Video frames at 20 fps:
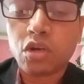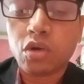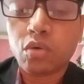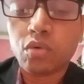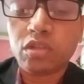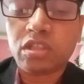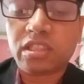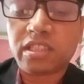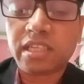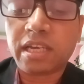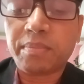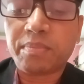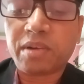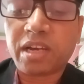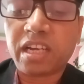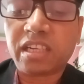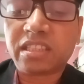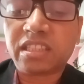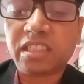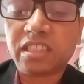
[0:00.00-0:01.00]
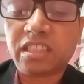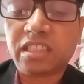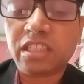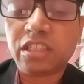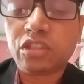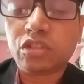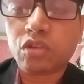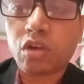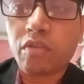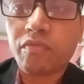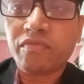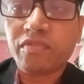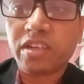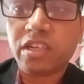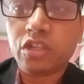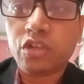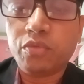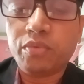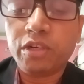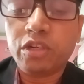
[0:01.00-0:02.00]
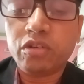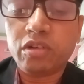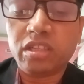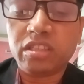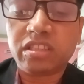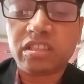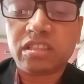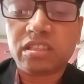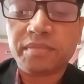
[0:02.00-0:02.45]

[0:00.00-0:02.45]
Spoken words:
with some characteristics of individuals.